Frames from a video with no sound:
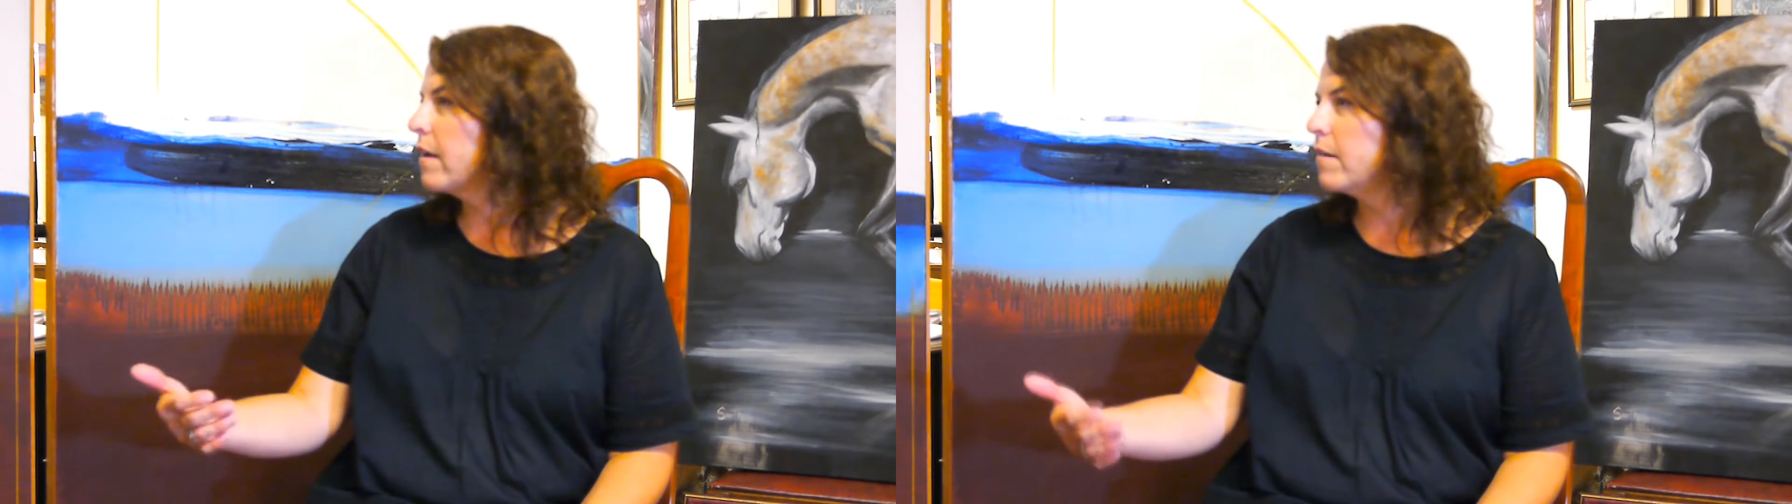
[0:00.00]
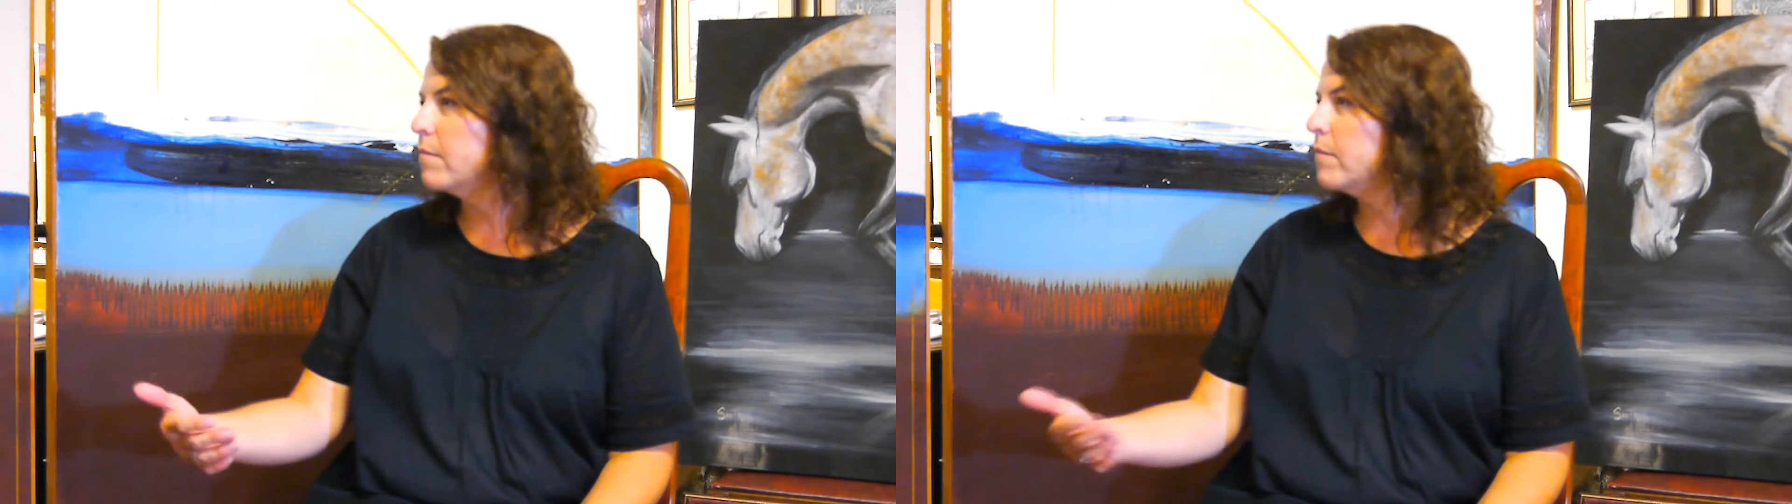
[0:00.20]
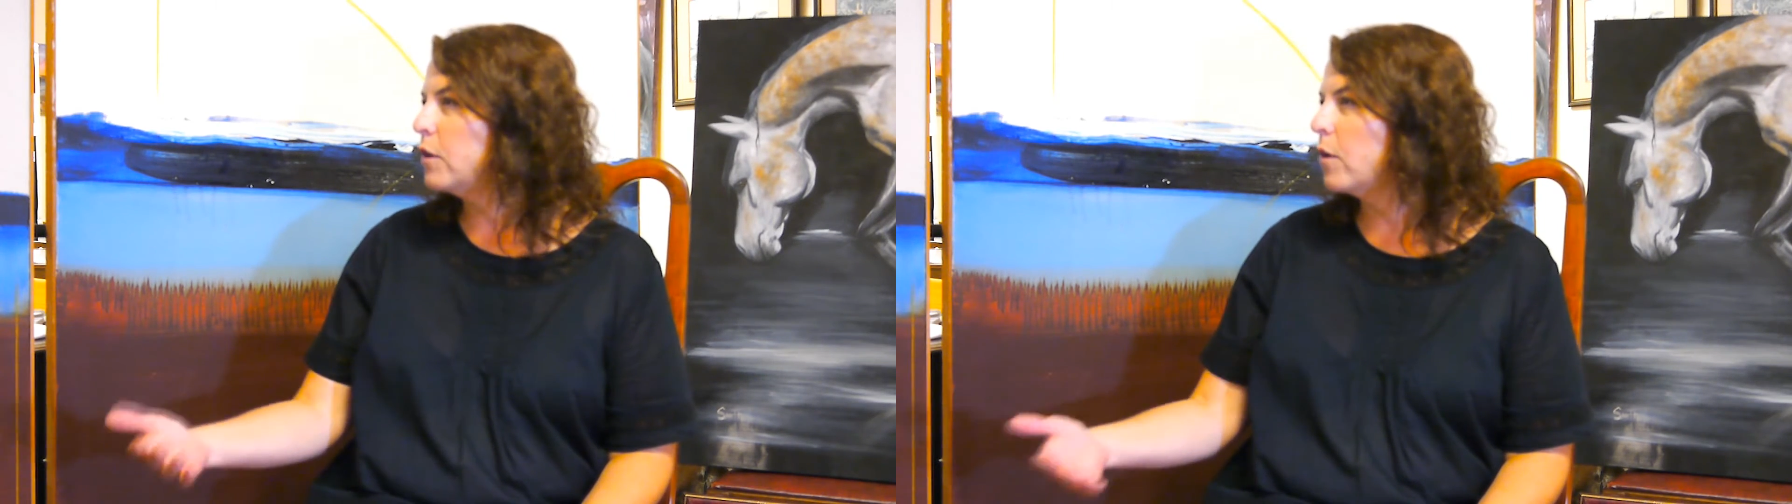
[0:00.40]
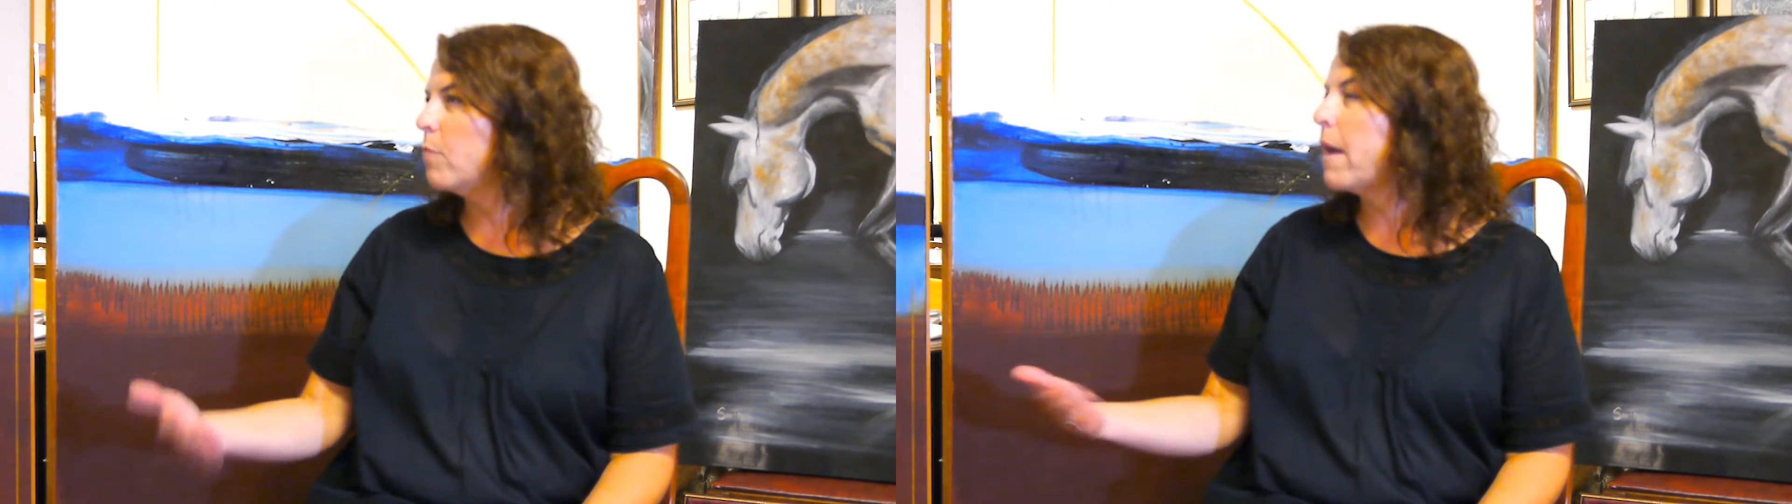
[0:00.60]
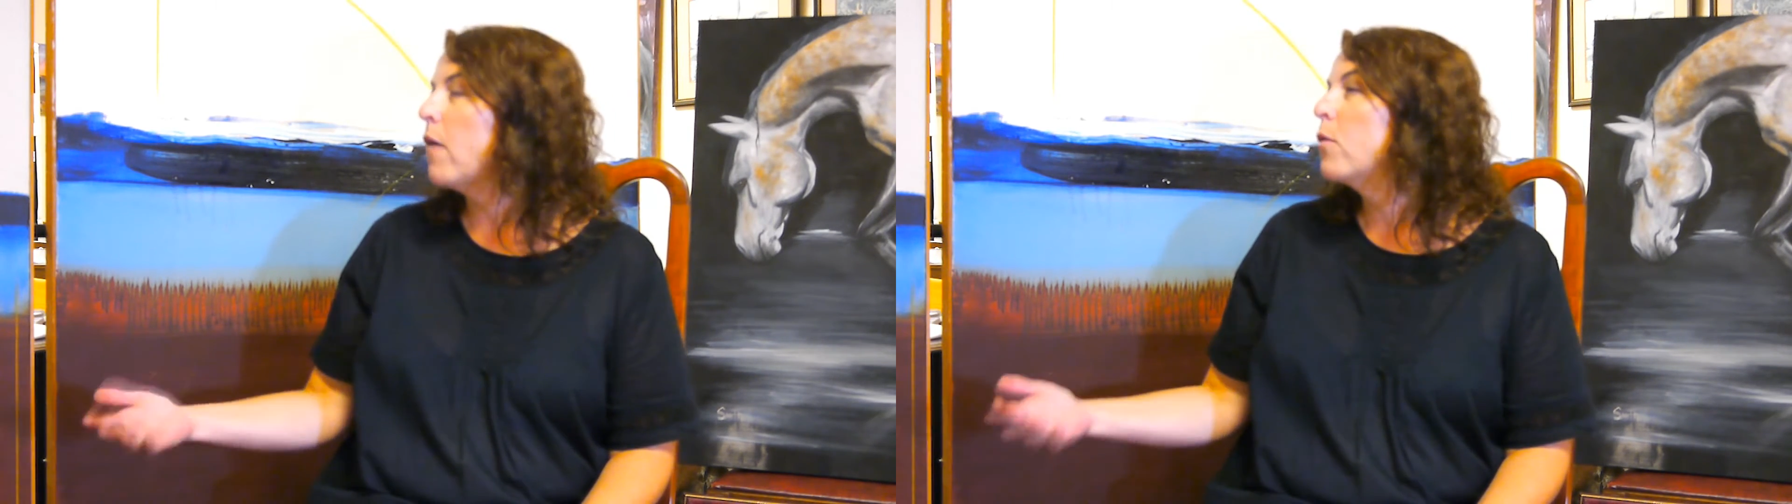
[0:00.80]

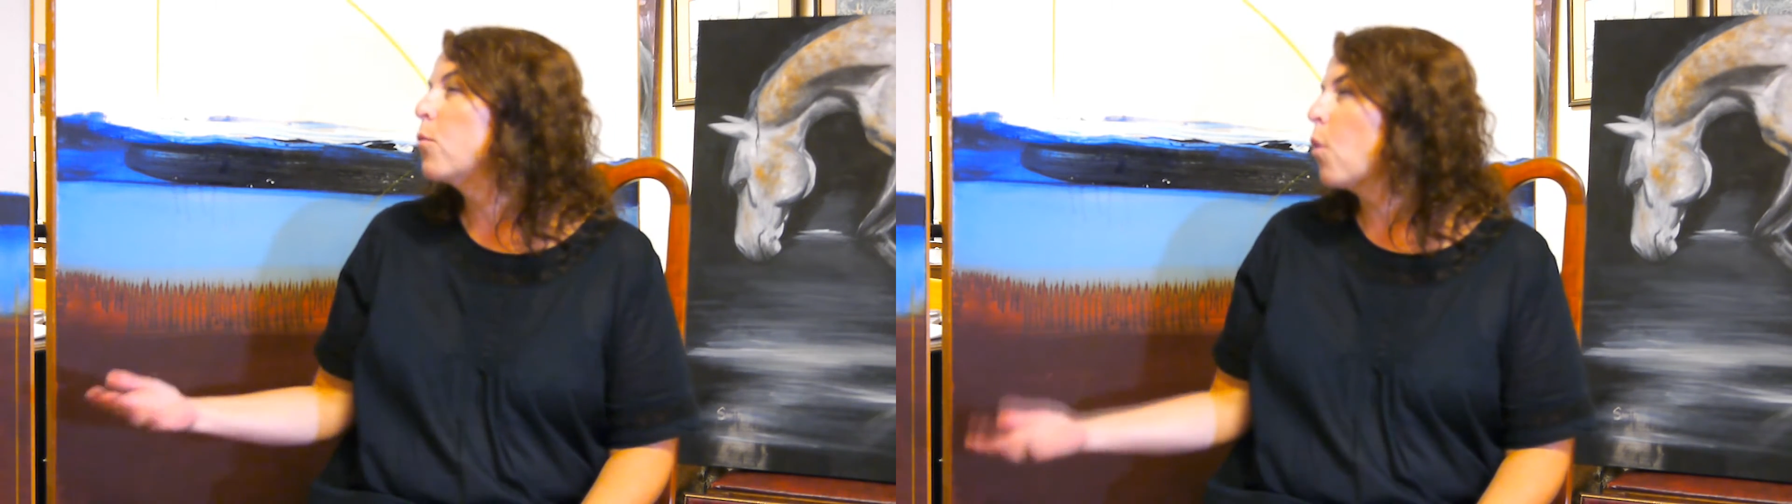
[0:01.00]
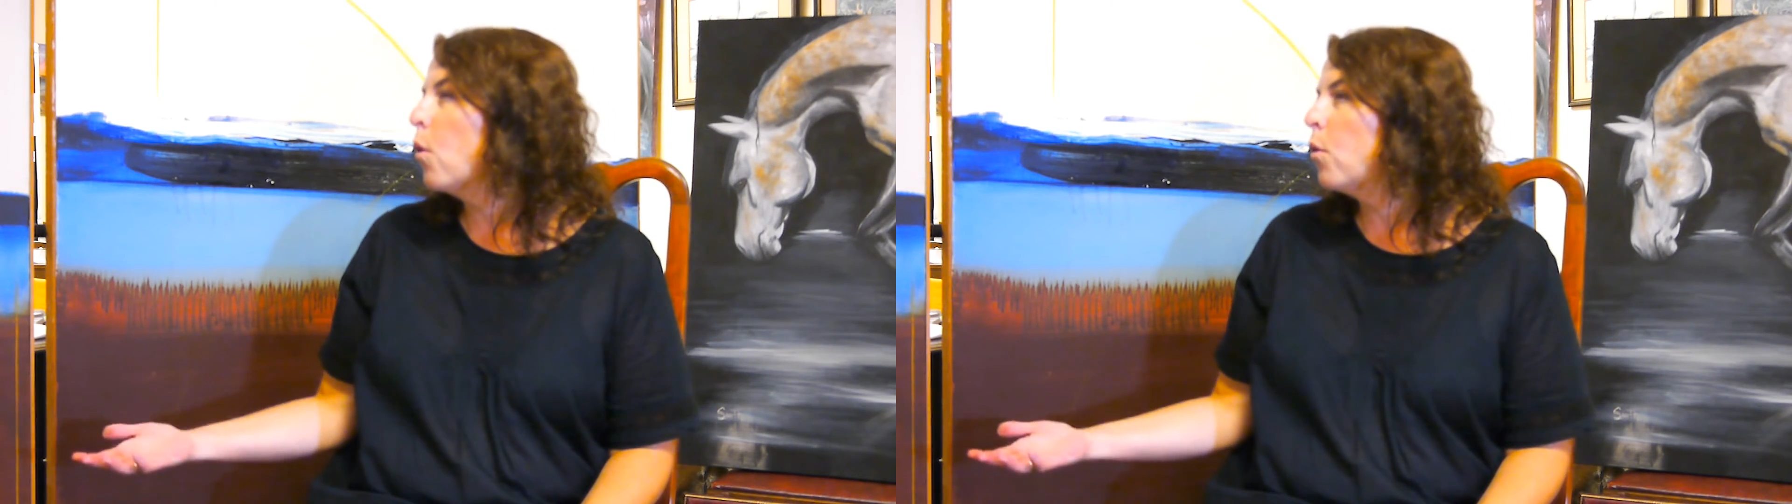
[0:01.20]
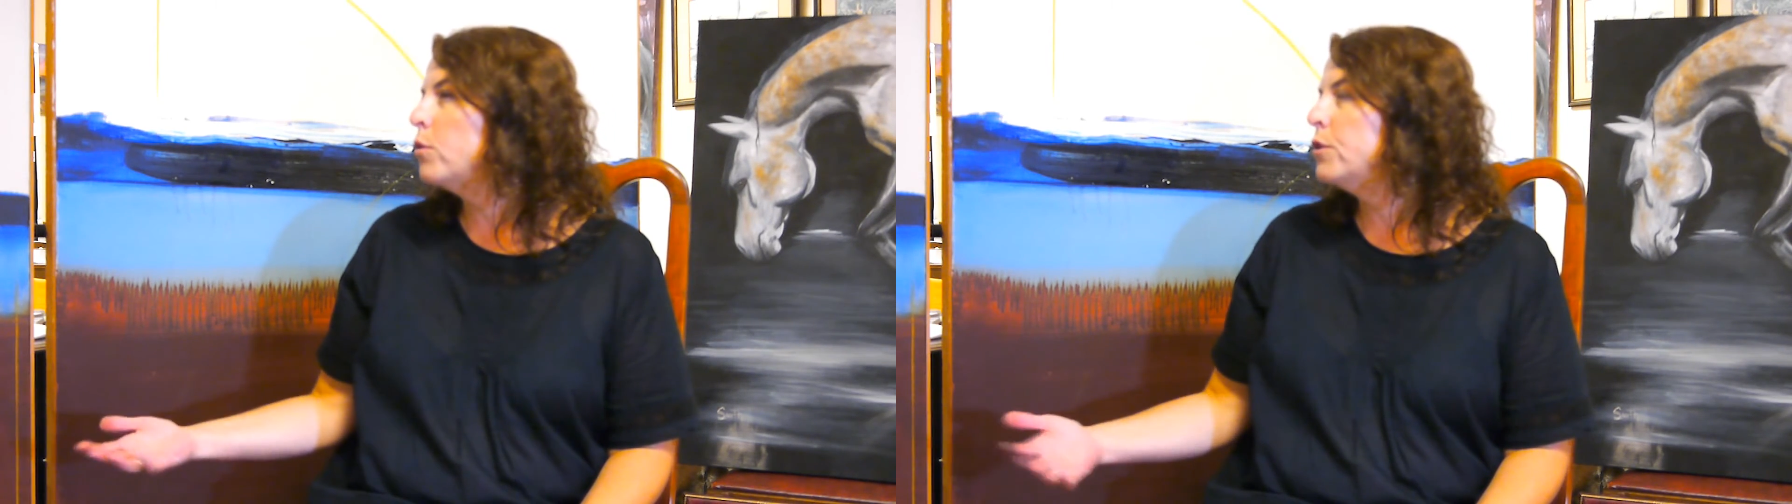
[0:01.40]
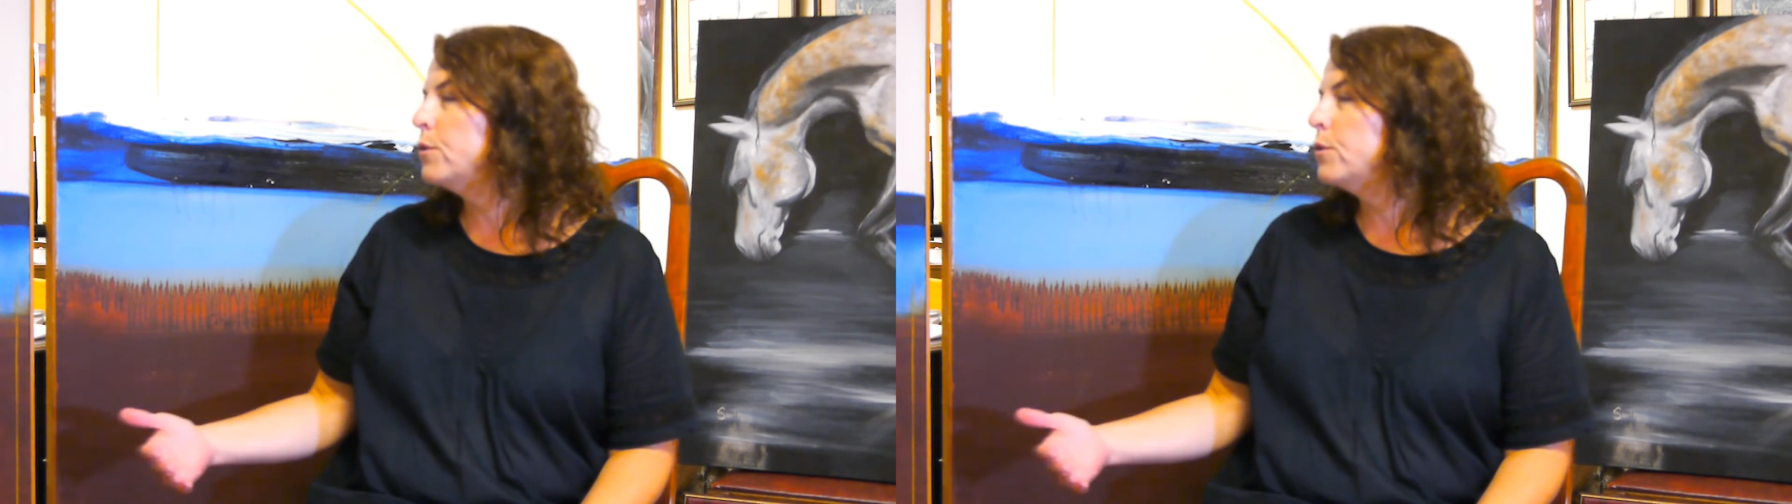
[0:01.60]
about the role?